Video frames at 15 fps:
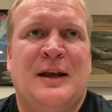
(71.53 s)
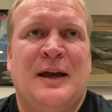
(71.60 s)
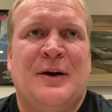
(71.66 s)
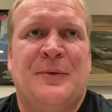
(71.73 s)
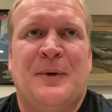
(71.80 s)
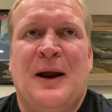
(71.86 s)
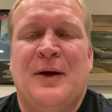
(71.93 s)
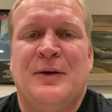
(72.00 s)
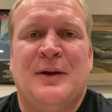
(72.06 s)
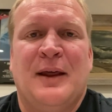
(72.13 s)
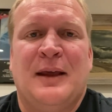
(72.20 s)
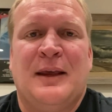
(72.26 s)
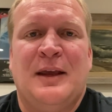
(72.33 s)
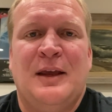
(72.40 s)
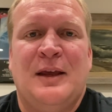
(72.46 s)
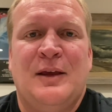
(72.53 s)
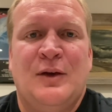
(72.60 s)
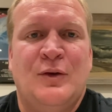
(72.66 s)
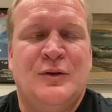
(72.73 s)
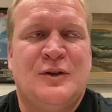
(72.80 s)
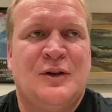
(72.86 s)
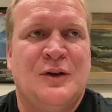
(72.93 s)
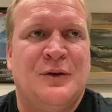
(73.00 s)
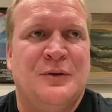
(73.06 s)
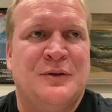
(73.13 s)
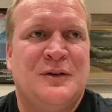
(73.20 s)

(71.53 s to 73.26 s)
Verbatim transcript: get around like he used to.